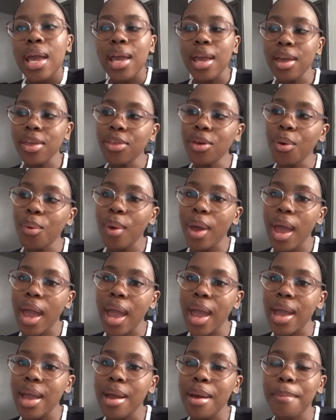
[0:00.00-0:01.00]
either
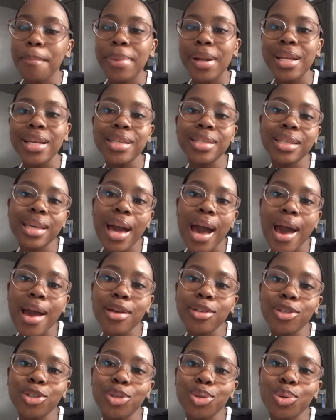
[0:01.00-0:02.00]
way please
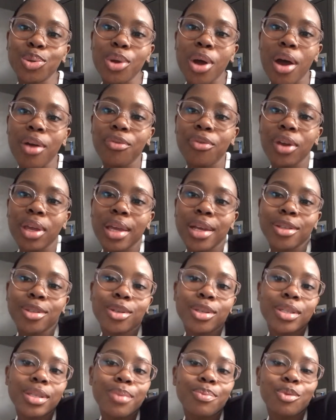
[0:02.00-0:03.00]
guys do not forget to
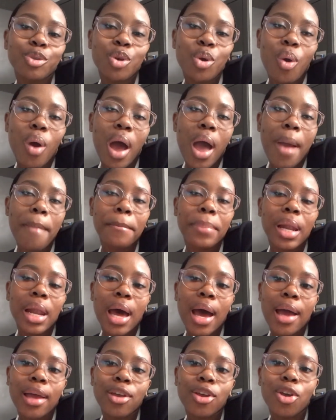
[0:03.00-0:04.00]
subscribe
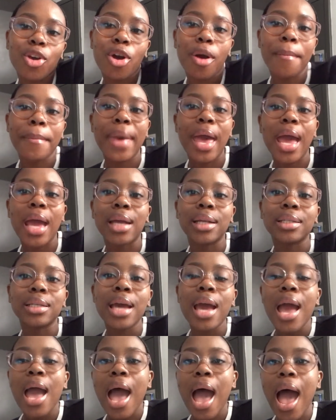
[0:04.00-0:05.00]
like comment
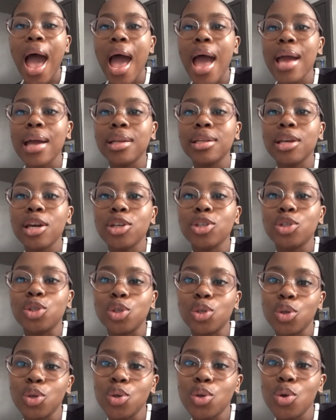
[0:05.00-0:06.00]
and
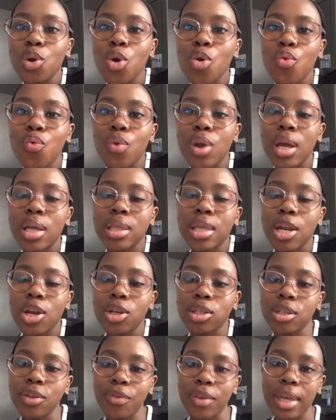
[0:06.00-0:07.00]
do ring the
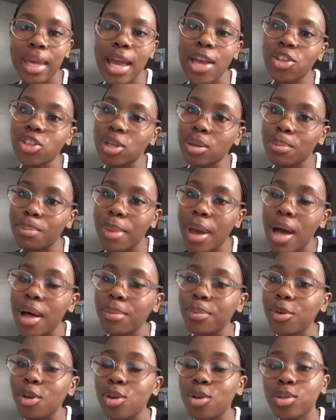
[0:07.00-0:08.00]
notification bell
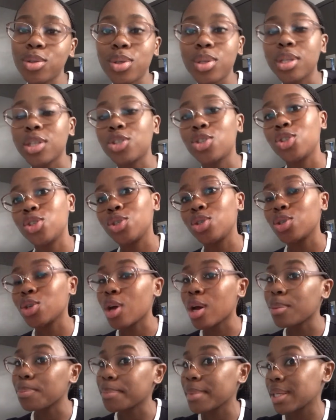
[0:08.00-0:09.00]
below so that you do
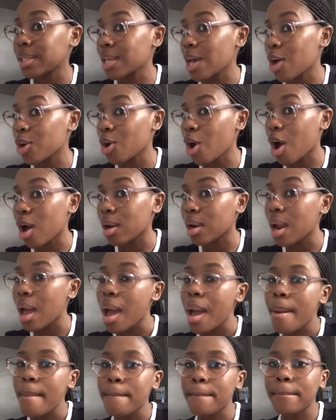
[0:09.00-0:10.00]
not miss out on
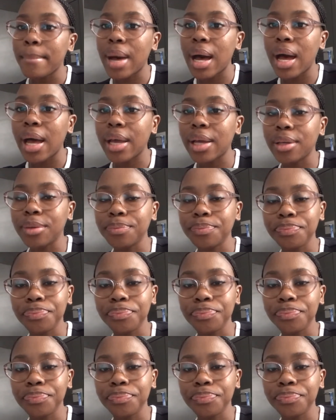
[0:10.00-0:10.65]
my